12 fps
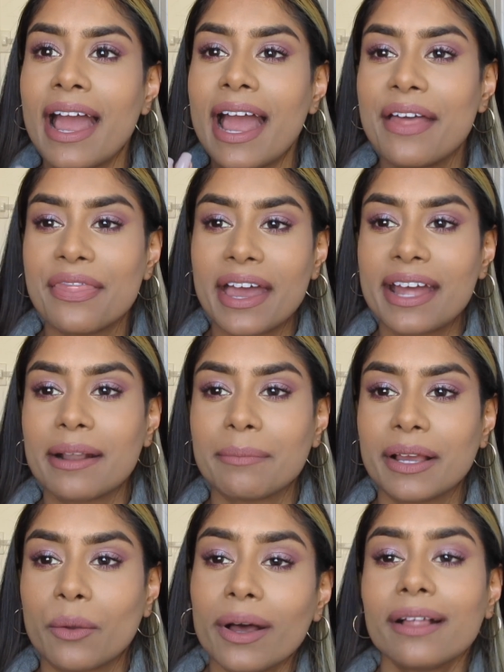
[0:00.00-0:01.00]
And then I'm
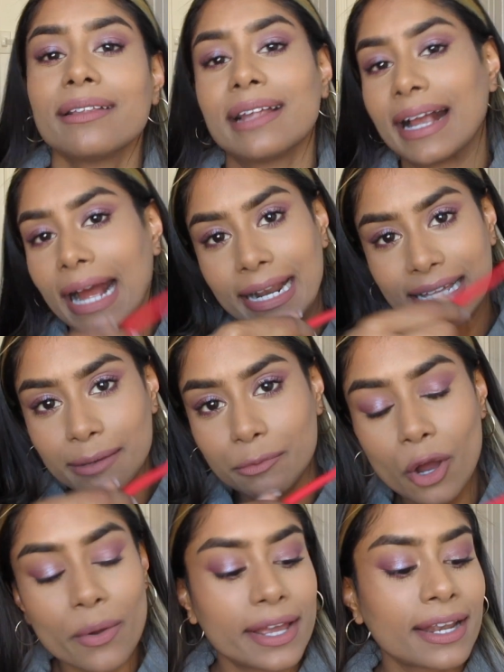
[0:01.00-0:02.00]
like, well, I gotta keep
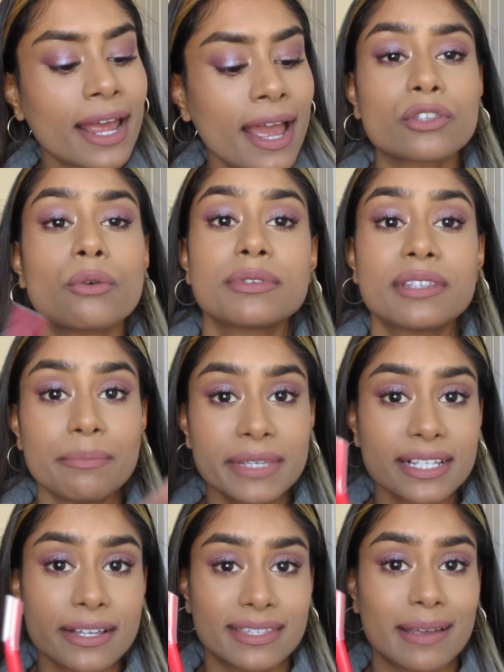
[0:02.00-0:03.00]
going. So some
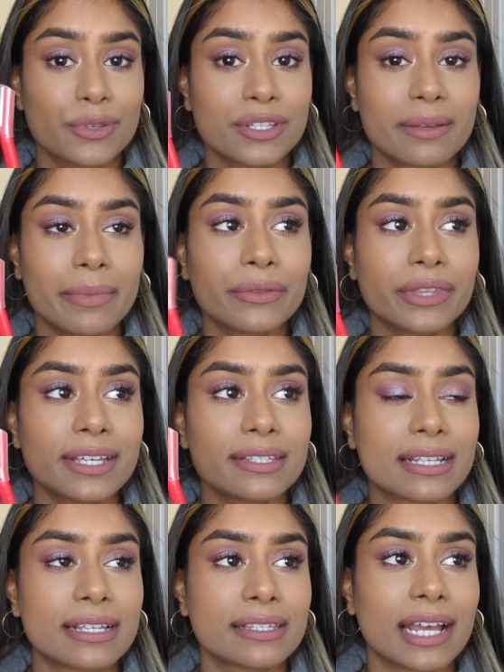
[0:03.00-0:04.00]
misconceptions about this
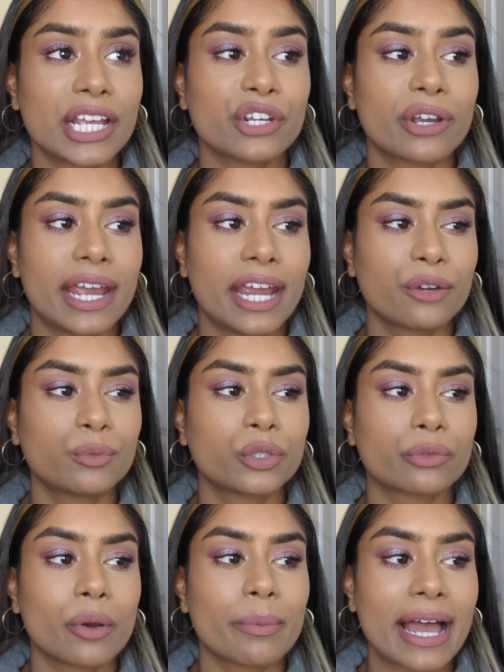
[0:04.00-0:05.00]
is that your hair will
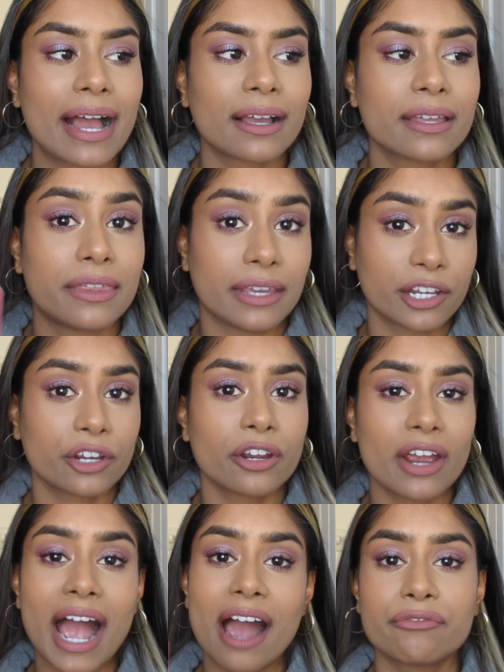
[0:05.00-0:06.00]
grow back thicker
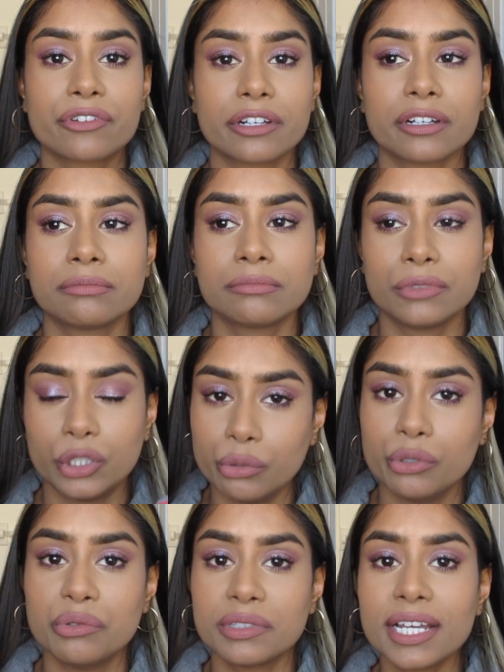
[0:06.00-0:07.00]
after you
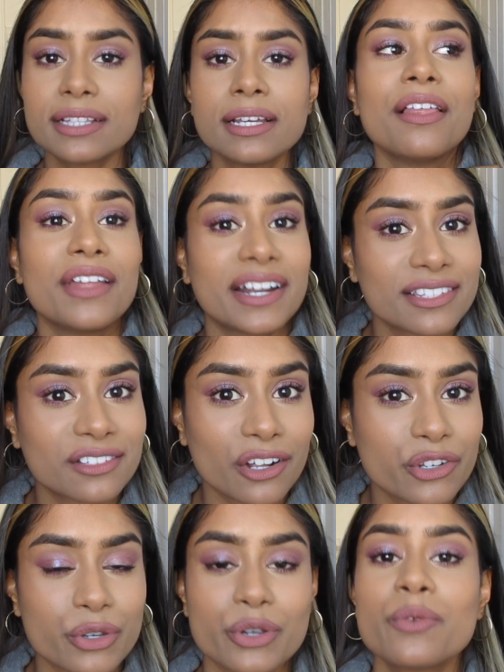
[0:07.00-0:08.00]
use it. That is not
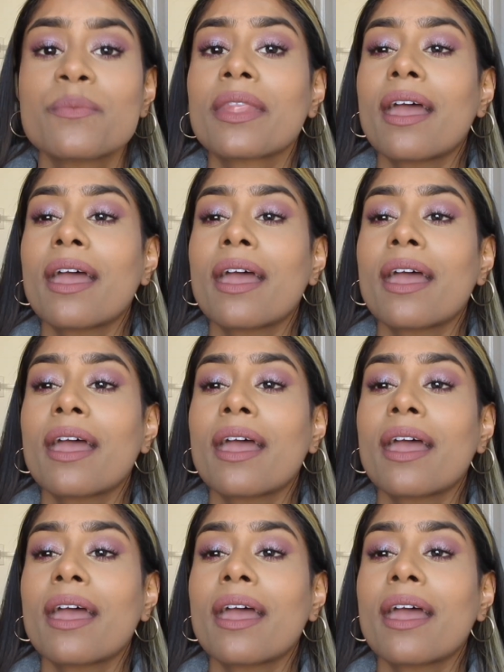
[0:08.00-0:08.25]
true.